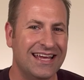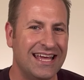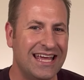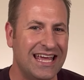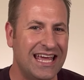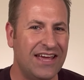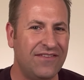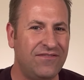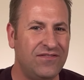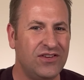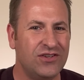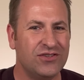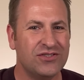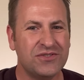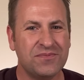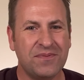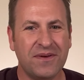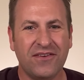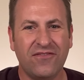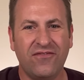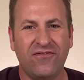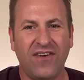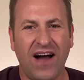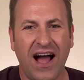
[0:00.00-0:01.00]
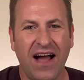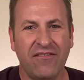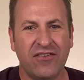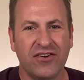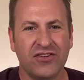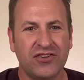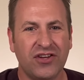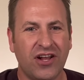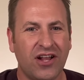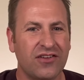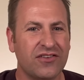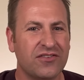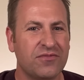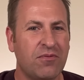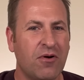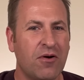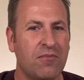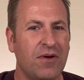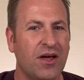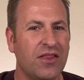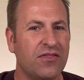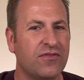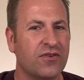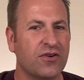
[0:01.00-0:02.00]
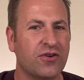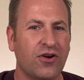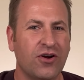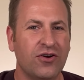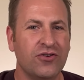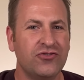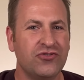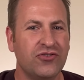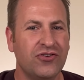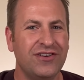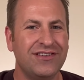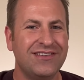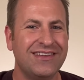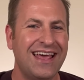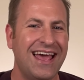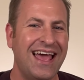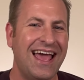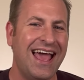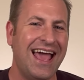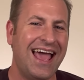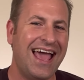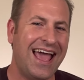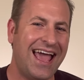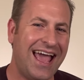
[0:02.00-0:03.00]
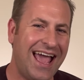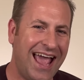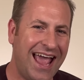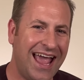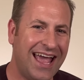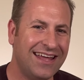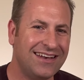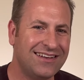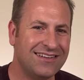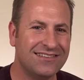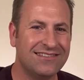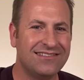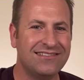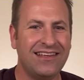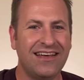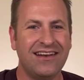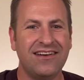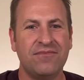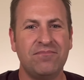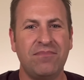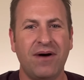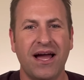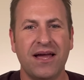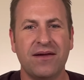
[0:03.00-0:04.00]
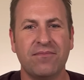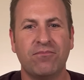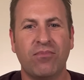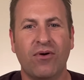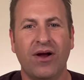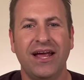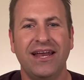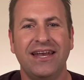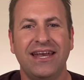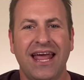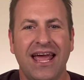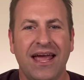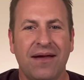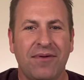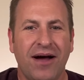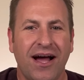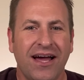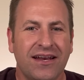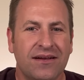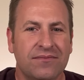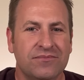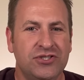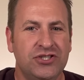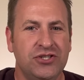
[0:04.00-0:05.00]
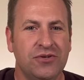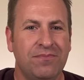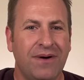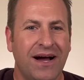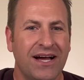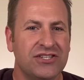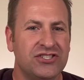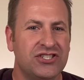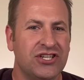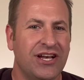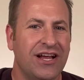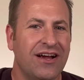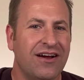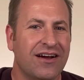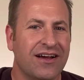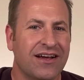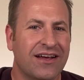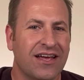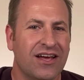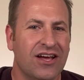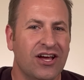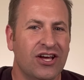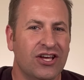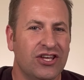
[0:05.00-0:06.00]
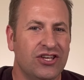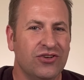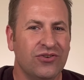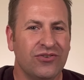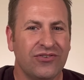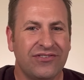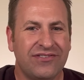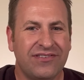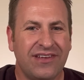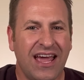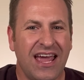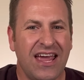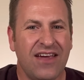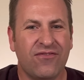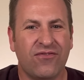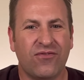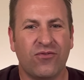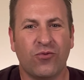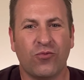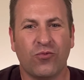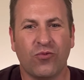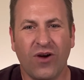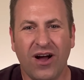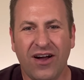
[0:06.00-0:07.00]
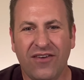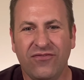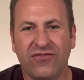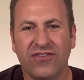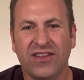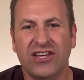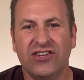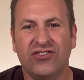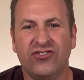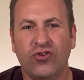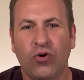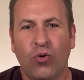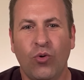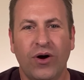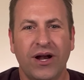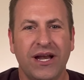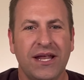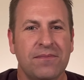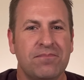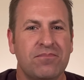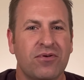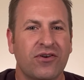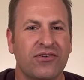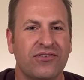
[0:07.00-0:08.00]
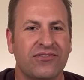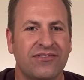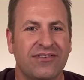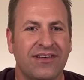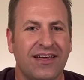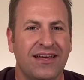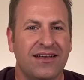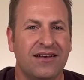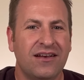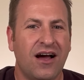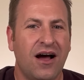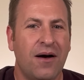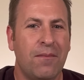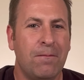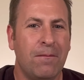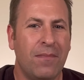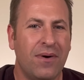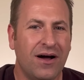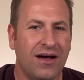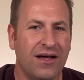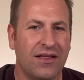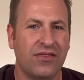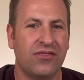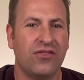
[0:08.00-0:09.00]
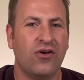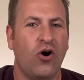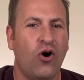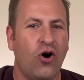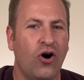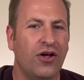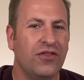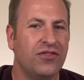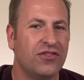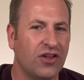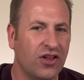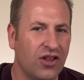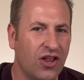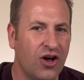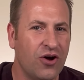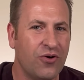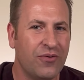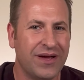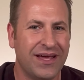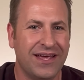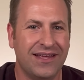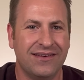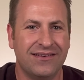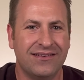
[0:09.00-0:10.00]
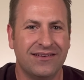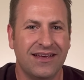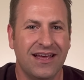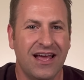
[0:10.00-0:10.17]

If you spend $500 per month for groceries, and instead of buying brand name items, you buy generic, you'll save roughly 20% a month on the low end.